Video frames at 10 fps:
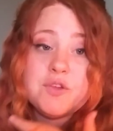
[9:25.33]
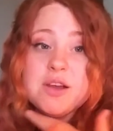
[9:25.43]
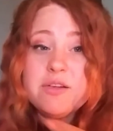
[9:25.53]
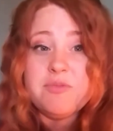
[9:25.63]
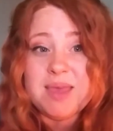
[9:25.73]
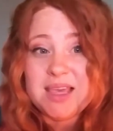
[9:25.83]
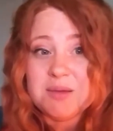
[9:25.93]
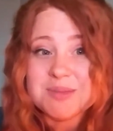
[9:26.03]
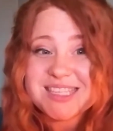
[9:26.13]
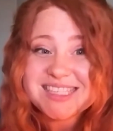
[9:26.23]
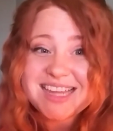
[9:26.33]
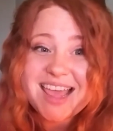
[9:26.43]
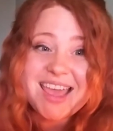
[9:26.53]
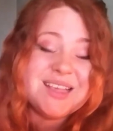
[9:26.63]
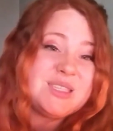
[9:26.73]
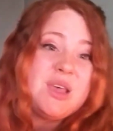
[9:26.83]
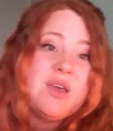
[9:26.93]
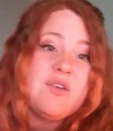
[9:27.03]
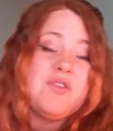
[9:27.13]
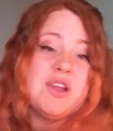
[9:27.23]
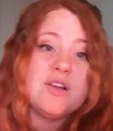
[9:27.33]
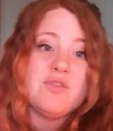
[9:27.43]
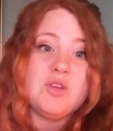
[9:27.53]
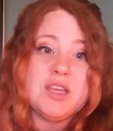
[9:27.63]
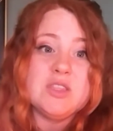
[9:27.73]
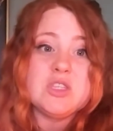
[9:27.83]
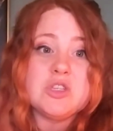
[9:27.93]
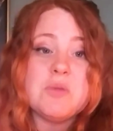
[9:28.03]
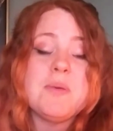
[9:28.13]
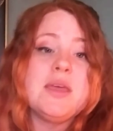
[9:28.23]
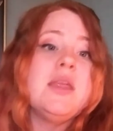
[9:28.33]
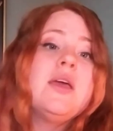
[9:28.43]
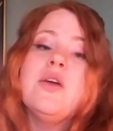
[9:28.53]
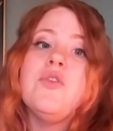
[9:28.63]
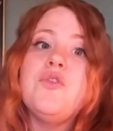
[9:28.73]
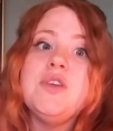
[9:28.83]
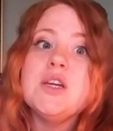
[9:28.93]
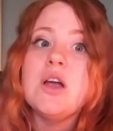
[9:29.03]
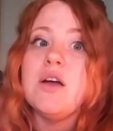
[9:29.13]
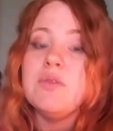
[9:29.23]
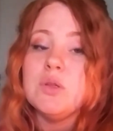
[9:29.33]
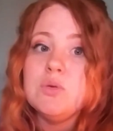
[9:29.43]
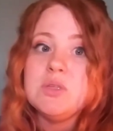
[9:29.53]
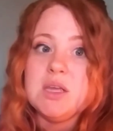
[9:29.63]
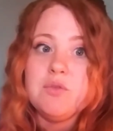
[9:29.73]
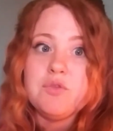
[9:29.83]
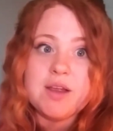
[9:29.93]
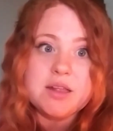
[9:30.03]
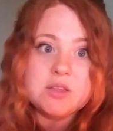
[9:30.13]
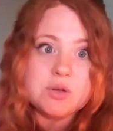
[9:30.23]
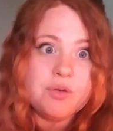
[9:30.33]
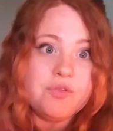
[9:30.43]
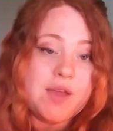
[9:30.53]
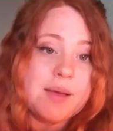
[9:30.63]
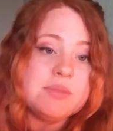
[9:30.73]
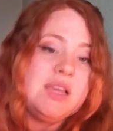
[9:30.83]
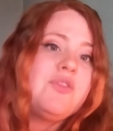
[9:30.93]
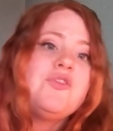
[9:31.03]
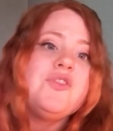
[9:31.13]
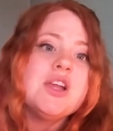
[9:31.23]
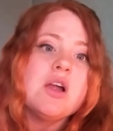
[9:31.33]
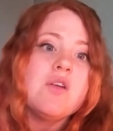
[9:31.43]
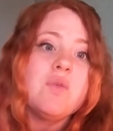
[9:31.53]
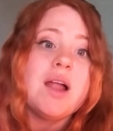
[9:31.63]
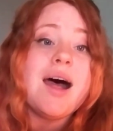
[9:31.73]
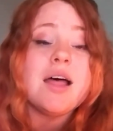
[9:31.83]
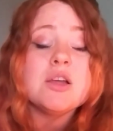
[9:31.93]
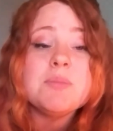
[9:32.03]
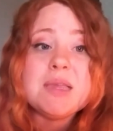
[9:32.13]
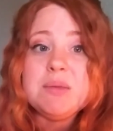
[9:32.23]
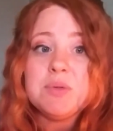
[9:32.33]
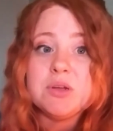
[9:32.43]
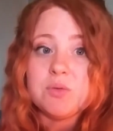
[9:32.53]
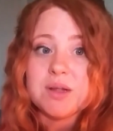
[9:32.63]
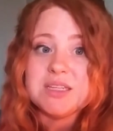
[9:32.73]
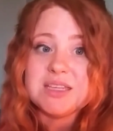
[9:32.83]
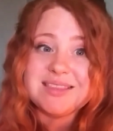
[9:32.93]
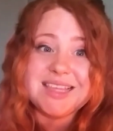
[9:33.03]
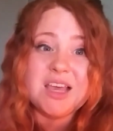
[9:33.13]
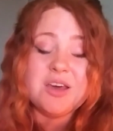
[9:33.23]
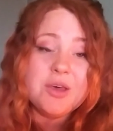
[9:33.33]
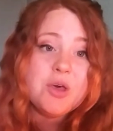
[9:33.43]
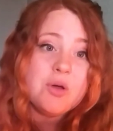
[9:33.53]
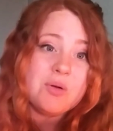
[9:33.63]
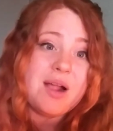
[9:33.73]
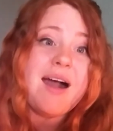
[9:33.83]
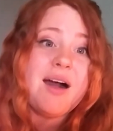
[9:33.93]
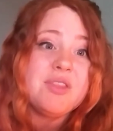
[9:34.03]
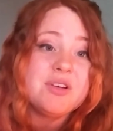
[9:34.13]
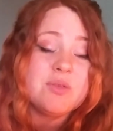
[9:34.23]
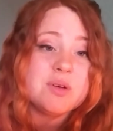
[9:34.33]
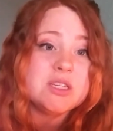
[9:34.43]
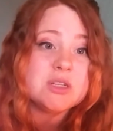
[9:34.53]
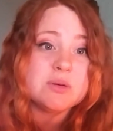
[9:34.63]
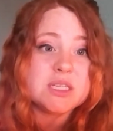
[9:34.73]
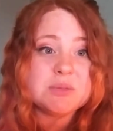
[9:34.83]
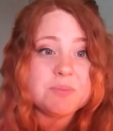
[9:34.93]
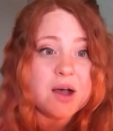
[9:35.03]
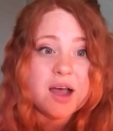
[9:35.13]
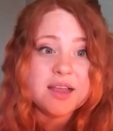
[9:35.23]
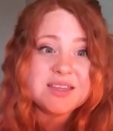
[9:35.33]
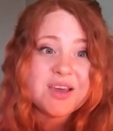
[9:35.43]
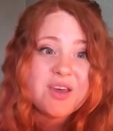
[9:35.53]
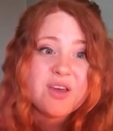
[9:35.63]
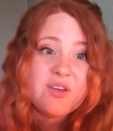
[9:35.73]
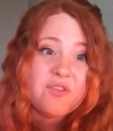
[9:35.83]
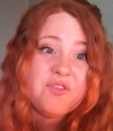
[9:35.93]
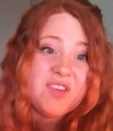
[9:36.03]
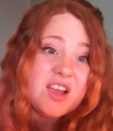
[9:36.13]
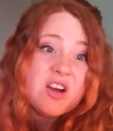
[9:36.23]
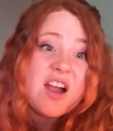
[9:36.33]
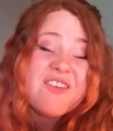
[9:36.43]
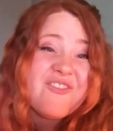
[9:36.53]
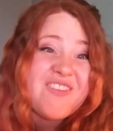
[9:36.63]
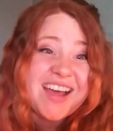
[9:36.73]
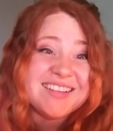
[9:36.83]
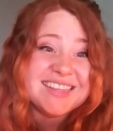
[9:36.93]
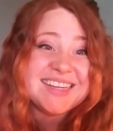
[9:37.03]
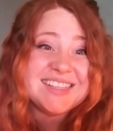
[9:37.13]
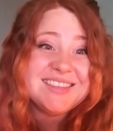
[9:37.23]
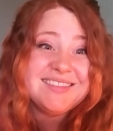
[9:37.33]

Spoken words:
of making mistakes, fear of looking stupid, fear of losing friends or family, fear of what other people are going to think or how they're going to respond, fear of failing.